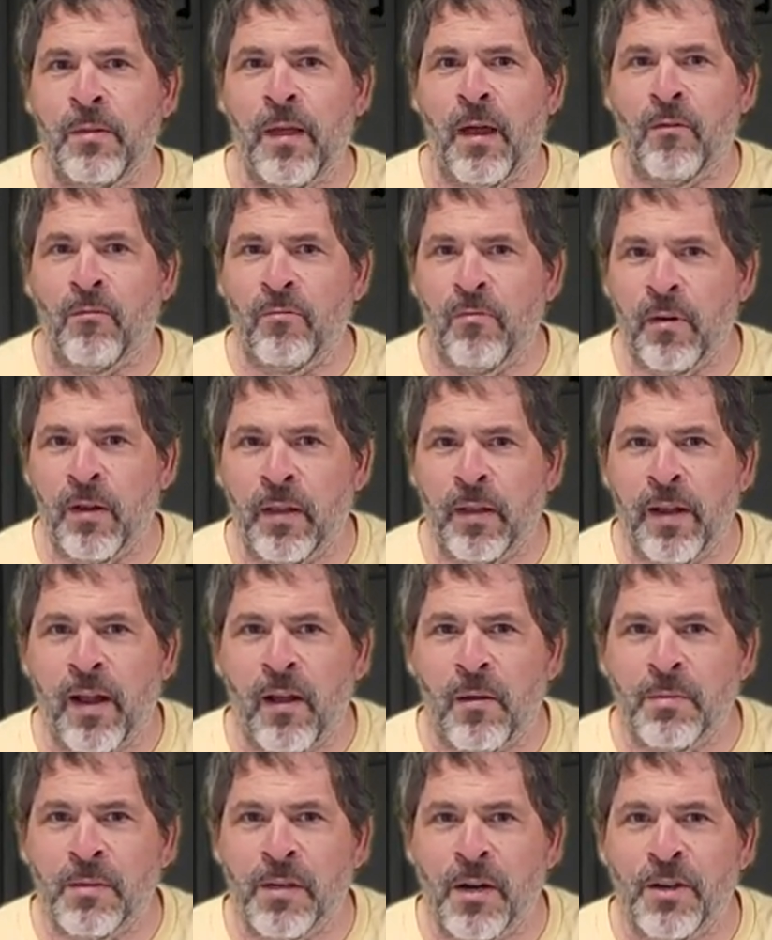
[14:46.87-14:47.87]
That really
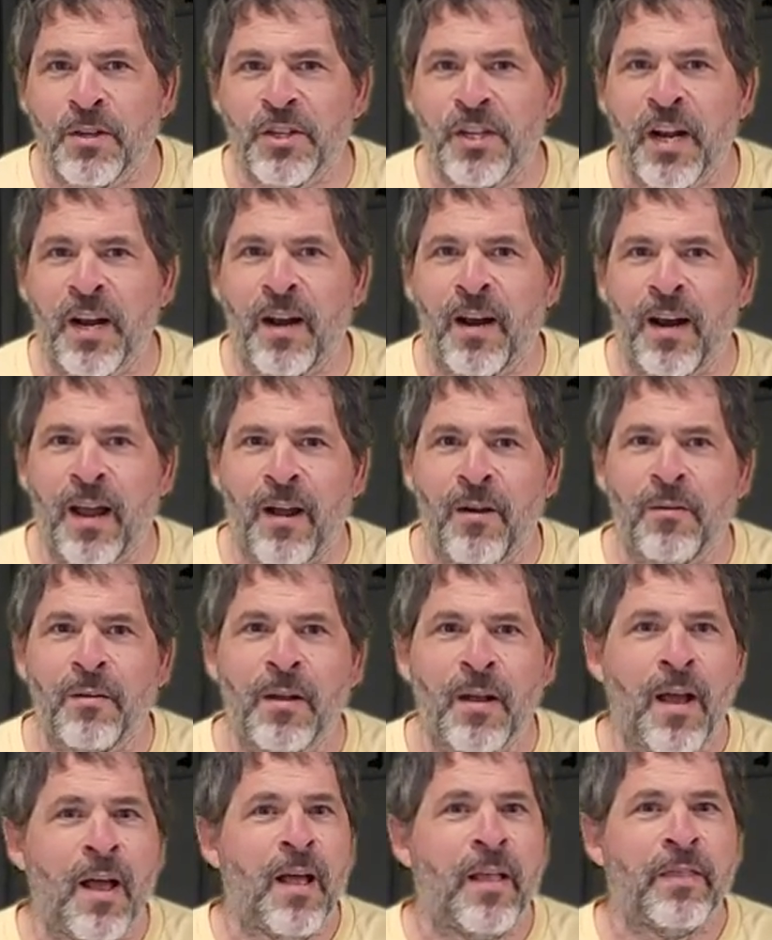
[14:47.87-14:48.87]
helps our channel out.